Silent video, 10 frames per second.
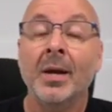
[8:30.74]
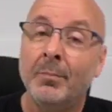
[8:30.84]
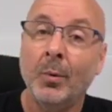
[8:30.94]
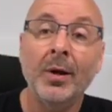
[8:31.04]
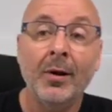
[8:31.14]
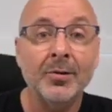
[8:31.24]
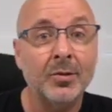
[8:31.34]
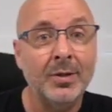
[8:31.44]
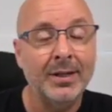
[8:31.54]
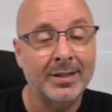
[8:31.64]
But we
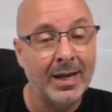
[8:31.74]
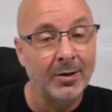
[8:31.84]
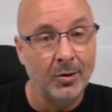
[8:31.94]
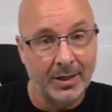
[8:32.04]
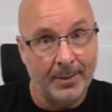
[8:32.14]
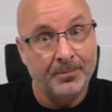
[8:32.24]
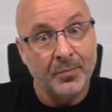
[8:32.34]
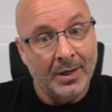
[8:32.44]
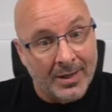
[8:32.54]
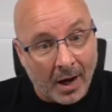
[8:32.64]
also need to take a look at
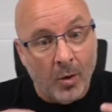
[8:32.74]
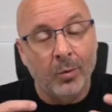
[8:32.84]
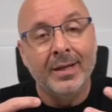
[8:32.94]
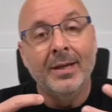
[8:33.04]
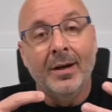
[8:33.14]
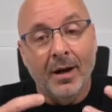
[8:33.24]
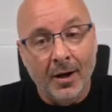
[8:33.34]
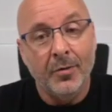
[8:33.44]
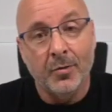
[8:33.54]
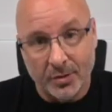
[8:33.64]
not only
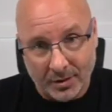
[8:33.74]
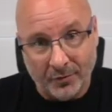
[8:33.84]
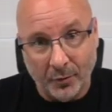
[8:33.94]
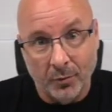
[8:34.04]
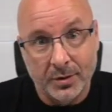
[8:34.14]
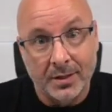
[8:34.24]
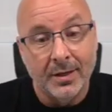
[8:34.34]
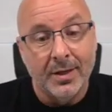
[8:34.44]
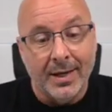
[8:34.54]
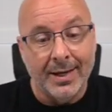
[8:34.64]
others' fruits
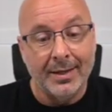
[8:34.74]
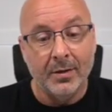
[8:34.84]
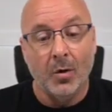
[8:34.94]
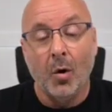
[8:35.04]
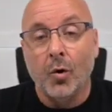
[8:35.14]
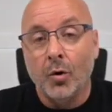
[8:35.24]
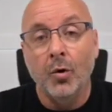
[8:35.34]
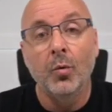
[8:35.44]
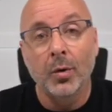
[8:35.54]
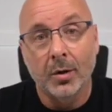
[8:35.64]
and
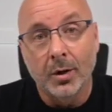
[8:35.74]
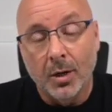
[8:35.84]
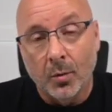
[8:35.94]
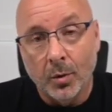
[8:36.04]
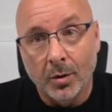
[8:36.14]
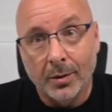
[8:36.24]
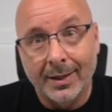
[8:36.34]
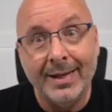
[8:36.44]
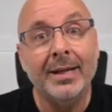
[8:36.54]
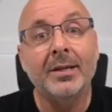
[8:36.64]
who we're
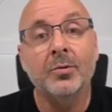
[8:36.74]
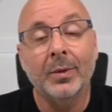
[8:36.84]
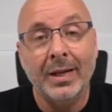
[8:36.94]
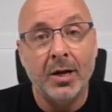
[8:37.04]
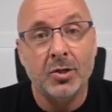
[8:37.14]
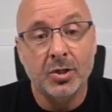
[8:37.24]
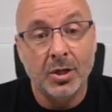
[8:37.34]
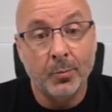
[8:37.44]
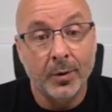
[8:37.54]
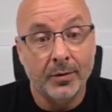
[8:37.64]
getting into
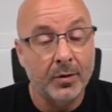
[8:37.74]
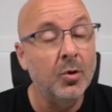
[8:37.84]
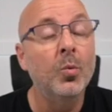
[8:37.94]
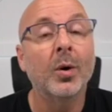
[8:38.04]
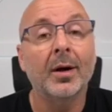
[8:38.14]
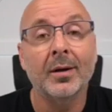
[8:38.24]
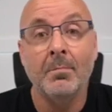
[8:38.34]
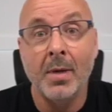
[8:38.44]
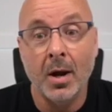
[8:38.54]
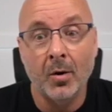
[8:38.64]
relationship with, who we're going to
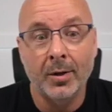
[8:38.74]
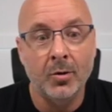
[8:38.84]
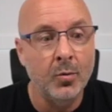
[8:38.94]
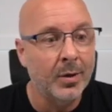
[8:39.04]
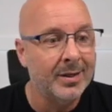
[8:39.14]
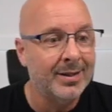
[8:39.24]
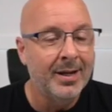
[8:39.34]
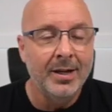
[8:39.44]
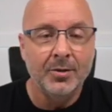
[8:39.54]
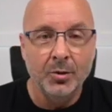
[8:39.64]
marry, who we're going to
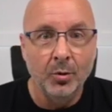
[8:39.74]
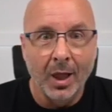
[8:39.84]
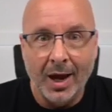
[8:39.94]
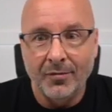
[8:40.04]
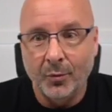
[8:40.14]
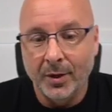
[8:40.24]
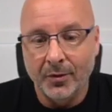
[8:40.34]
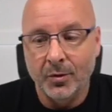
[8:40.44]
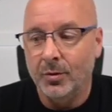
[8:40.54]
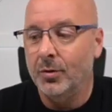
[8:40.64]
do life
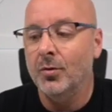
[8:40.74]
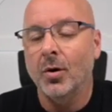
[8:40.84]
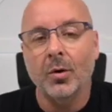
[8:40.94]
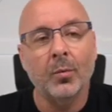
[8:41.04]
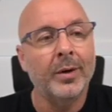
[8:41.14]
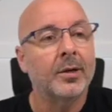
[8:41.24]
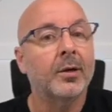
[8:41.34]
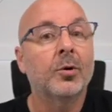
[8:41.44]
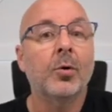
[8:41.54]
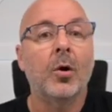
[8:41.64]
with, who are we going to
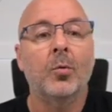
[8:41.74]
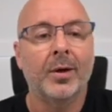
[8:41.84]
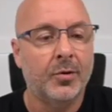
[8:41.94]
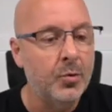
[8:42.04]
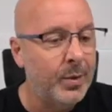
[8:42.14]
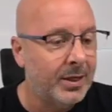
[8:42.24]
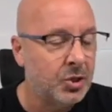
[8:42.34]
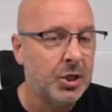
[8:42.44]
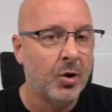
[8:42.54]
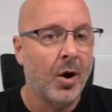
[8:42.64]
grow with, who we can
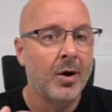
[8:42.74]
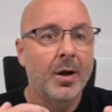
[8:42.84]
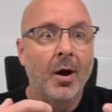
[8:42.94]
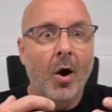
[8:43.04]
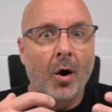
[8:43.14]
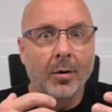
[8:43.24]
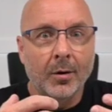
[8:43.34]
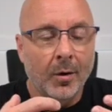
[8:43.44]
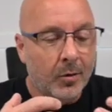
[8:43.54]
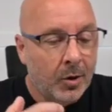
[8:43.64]
share
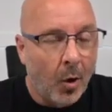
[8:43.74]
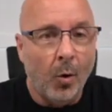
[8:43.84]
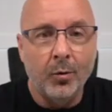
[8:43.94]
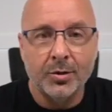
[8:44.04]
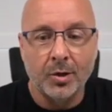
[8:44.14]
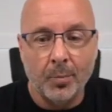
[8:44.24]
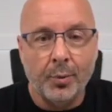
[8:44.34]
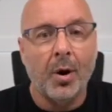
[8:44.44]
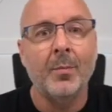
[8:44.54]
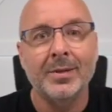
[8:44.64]
our goals and our
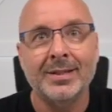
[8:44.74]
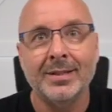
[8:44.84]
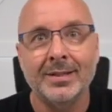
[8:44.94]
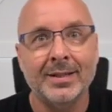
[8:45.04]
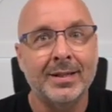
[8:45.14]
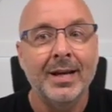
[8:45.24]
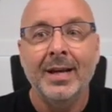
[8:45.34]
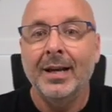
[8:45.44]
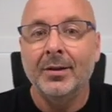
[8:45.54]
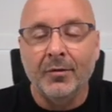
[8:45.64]
promises and
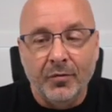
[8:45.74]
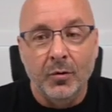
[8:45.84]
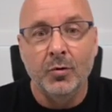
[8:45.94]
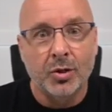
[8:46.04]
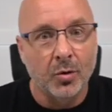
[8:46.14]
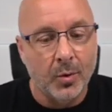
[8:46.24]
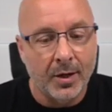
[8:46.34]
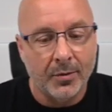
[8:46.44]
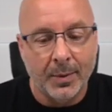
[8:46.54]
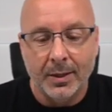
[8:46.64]
in the future
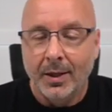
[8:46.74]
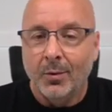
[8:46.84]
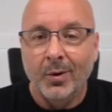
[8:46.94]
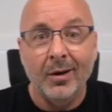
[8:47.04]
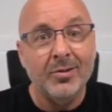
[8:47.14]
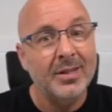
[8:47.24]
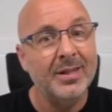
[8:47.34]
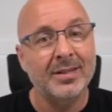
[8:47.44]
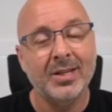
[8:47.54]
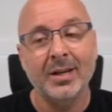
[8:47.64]
with. But we also need
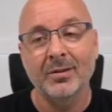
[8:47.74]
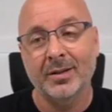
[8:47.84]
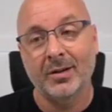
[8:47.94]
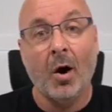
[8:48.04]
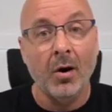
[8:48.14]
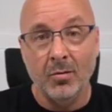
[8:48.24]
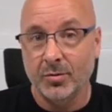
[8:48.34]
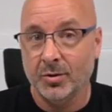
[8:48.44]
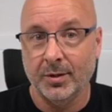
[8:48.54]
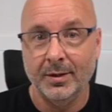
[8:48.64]
to take a look at our own
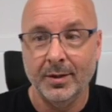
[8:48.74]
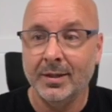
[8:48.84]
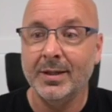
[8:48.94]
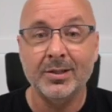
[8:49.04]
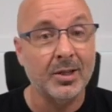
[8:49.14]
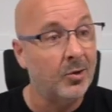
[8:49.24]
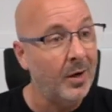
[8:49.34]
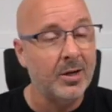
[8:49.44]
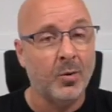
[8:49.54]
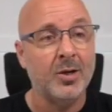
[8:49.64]
tree. It's a
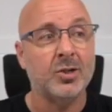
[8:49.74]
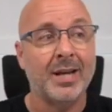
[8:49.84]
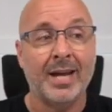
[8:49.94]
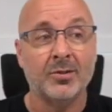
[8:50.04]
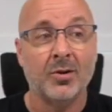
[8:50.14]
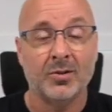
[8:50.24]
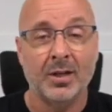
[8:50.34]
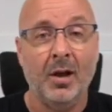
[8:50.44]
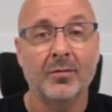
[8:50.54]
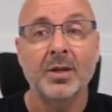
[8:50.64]
great question to ask
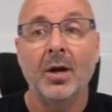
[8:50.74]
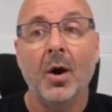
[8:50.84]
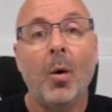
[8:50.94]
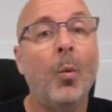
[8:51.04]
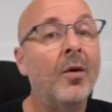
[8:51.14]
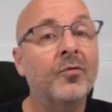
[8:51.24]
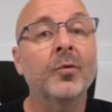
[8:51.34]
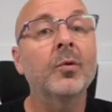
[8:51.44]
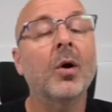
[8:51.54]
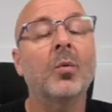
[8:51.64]
ourselves. What
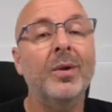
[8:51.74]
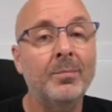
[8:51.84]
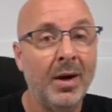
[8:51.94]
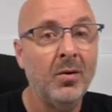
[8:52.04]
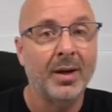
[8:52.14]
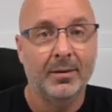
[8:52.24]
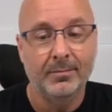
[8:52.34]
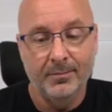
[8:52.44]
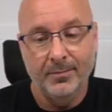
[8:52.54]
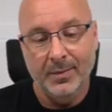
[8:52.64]
fruit are we bearing?
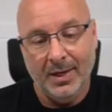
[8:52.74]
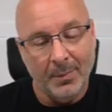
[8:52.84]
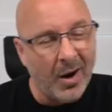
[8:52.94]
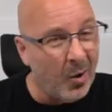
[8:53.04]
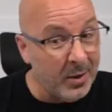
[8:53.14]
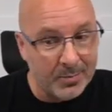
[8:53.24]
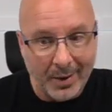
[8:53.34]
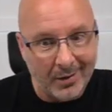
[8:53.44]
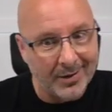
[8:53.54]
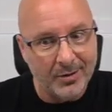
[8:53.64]
Am I always
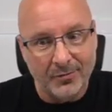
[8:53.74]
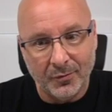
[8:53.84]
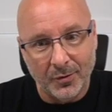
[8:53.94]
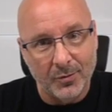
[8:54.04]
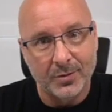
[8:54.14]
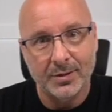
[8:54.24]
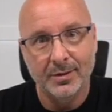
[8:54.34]
bearing good fruit?